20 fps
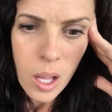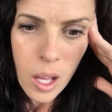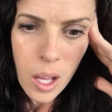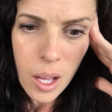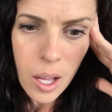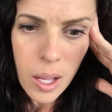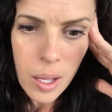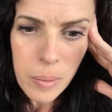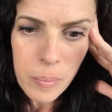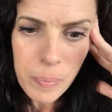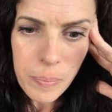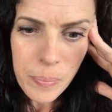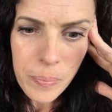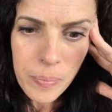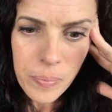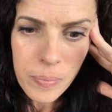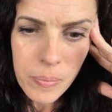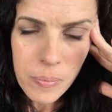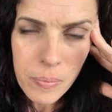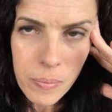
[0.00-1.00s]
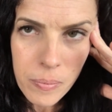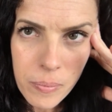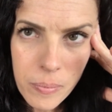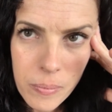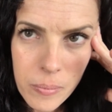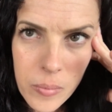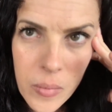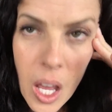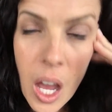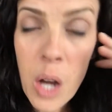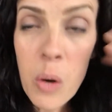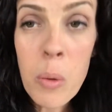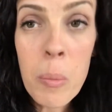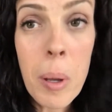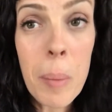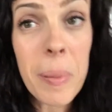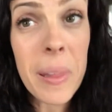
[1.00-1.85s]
um, I don't know what